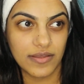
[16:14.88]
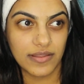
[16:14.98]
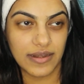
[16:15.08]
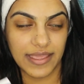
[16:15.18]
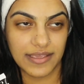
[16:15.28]

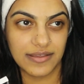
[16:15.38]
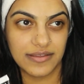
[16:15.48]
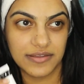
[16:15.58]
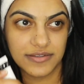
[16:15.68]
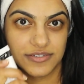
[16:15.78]
like
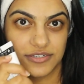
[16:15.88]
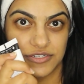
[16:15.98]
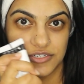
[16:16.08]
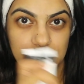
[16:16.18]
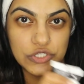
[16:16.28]

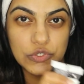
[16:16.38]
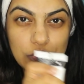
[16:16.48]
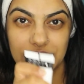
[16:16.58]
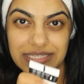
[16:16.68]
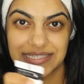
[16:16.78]

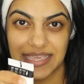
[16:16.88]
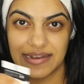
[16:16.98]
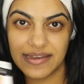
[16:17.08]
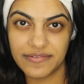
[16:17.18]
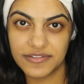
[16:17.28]
to the
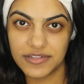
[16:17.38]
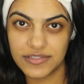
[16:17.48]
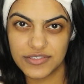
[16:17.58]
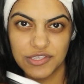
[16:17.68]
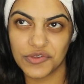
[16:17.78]
skin level.
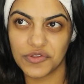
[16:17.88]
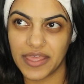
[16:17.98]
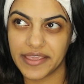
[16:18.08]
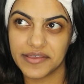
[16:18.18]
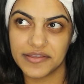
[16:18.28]
So
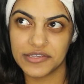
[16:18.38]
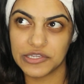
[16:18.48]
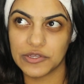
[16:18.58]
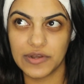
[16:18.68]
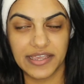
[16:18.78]
like, you
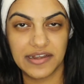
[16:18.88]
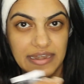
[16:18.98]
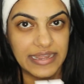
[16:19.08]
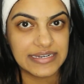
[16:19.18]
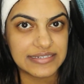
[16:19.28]
know, like a
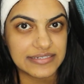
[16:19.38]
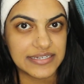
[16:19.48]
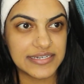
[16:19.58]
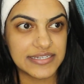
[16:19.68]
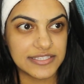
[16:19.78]
light
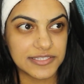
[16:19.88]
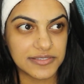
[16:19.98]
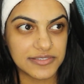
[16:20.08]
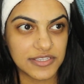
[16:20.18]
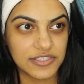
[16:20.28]
tinted
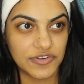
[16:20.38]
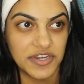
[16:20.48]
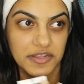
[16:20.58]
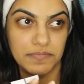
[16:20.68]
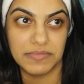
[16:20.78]

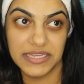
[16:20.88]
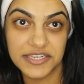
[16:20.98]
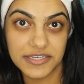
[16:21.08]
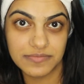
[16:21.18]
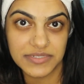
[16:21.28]
sunscreen, a
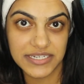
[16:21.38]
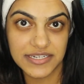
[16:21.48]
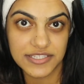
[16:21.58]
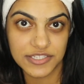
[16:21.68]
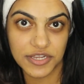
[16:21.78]
medium
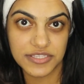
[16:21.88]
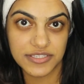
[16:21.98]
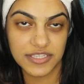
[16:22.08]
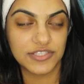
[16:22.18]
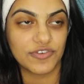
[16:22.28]
tinted
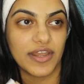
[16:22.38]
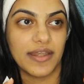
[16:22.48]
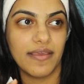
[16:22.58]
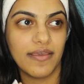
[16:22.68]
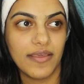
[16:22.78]
sunscreen.
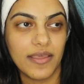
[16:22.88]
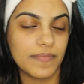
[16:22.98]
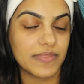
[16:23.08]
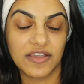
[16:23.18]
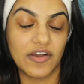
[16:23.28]

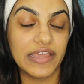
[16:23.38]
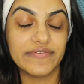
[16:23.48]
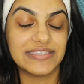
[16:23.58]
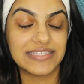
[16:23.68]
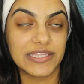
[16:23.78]
Can't
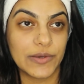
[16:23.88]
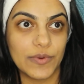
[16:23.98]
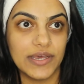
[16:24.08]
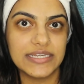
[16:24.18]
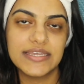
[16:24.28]
even say that
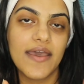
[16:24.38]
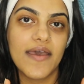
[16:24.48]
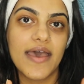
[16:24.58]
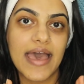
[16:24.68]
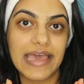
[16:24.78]
word.
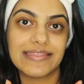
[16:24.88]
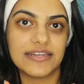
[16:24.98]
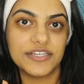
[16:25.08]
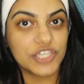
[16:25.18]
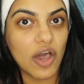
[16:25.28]
And
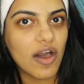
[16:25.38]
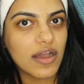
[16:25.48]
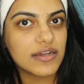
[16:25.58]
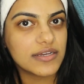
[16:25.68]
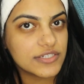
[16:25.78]
then a
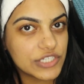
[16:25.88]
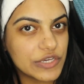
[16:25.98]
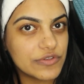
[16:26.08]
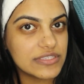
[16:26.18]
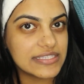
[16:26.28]
dark
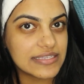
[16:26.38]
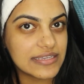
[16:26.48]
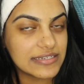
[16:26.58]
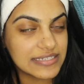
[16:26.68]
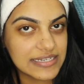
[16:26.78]
tones
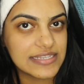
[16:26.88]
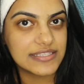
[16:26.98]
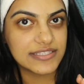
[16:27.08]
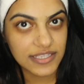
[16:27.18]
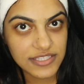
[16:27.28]
tinted
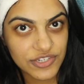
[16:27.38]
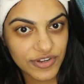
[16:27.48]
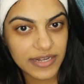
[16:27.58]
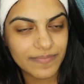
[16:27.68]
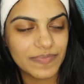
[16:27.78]

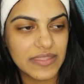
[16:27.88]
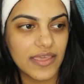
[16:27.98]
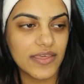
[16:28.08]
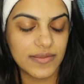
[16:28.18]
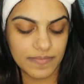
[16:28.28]
sunscreen,
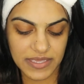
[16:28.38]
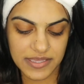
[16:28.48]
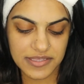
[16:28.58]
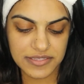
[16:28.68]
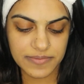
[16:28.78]

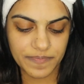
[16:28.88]
because